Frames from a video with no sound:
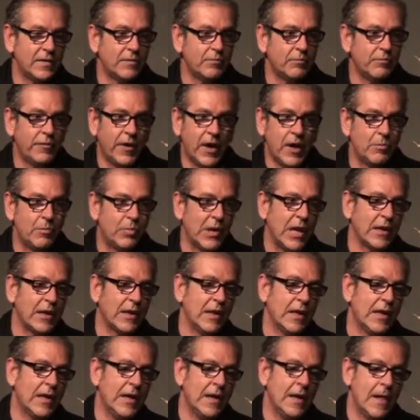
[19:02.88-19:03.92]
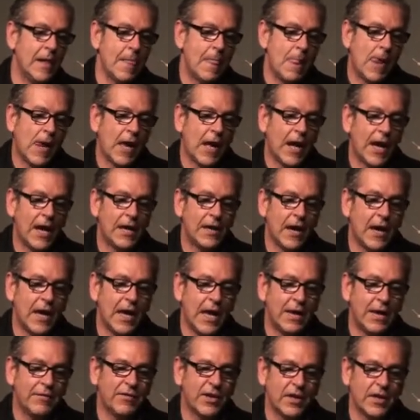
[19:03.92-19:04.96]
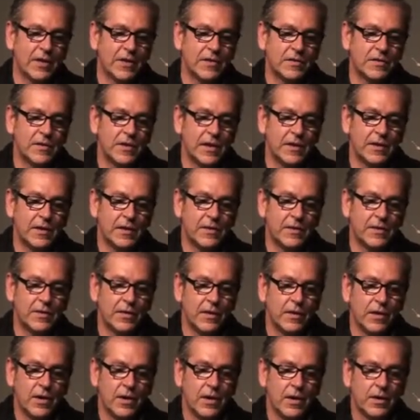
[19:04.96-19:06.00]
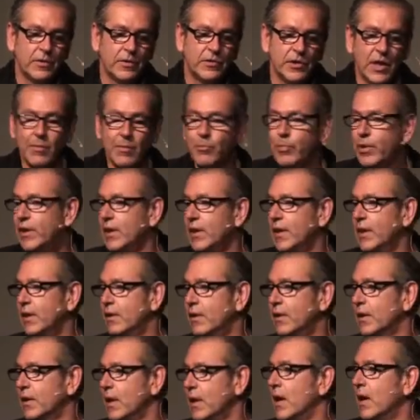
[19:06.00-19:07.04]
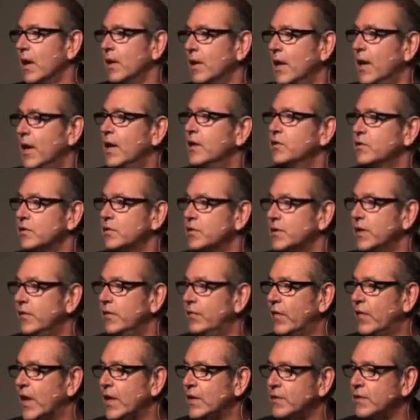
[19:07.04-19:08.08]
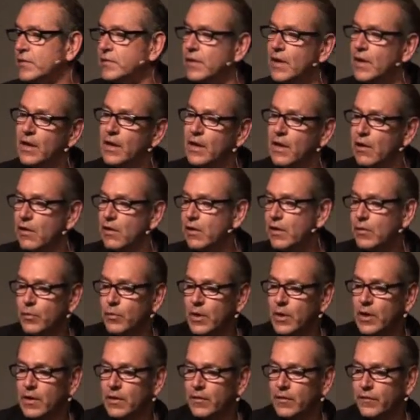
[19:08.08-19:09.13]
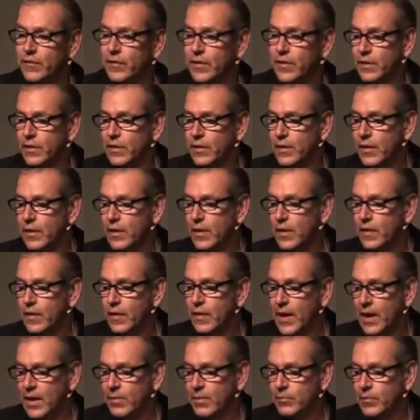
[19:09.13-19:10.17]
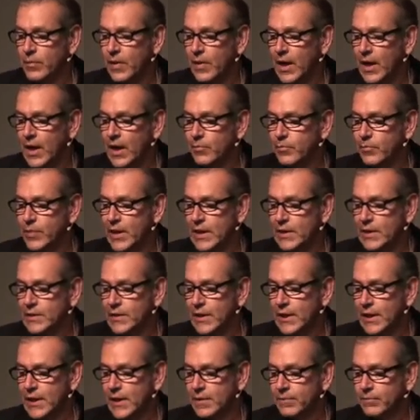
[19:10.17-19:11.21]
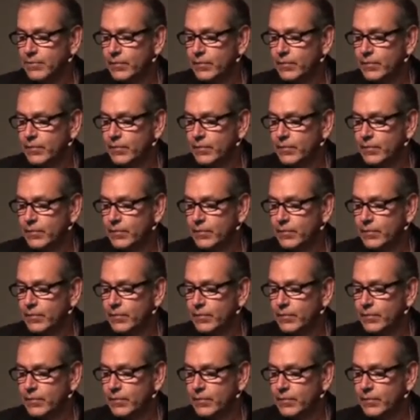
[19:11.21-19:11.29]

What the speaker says: very bluntly, had I ever considered jumping the client agency fence and going to work for them at BT?